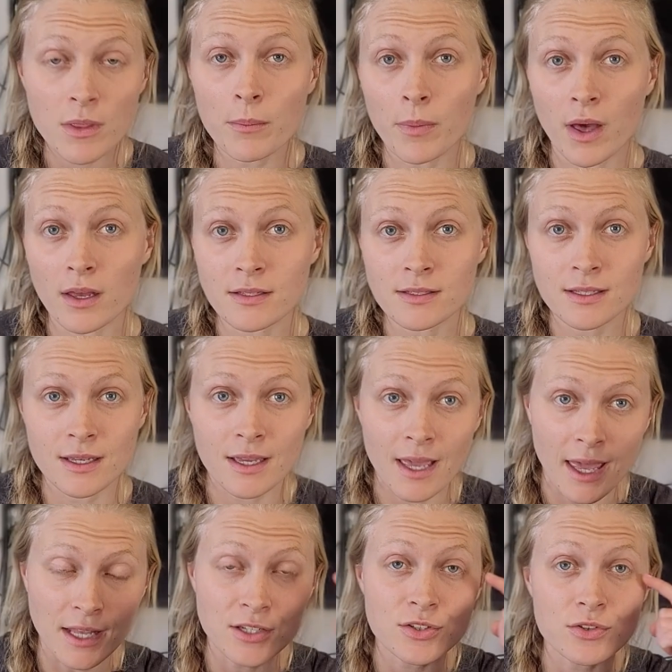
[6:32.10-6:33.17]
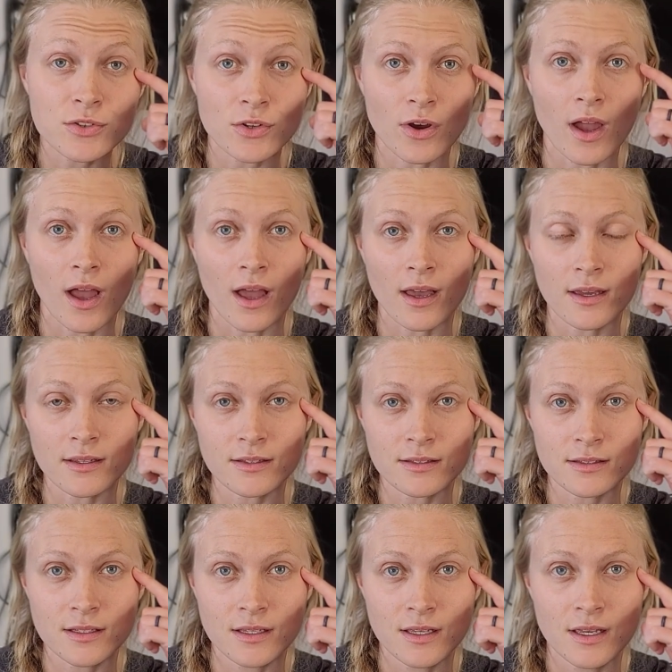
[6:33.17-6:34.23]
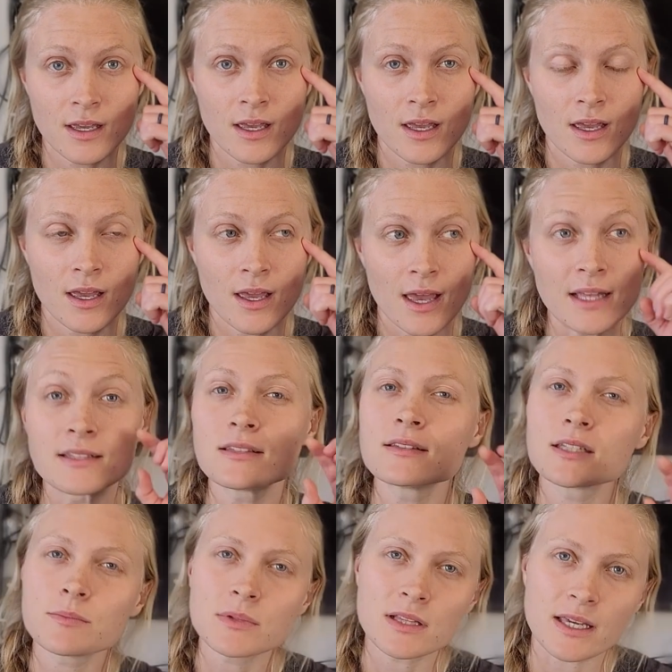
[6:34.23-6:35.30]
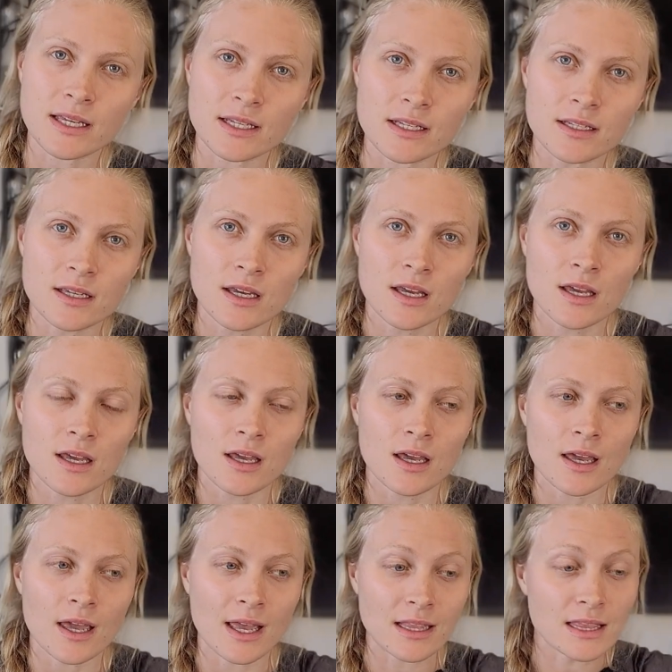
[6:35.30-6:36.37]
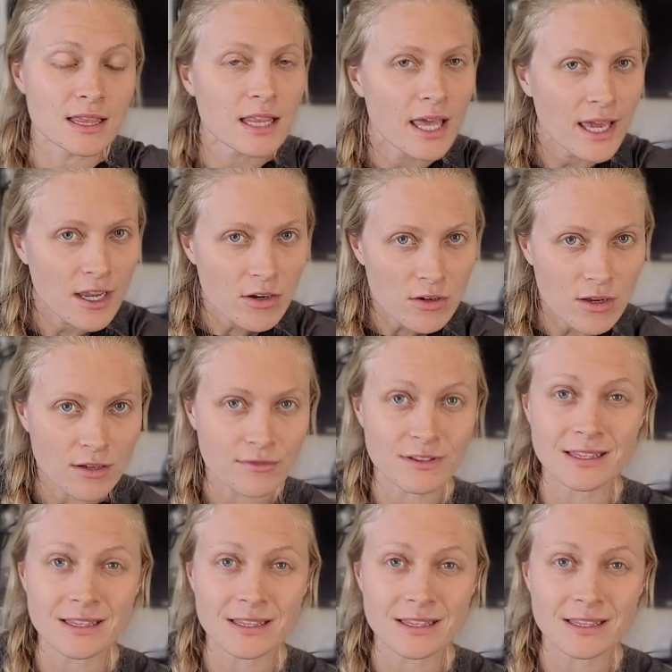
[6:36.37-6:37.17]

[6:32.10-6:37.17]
the bus entered your eyes and stimulated a layer of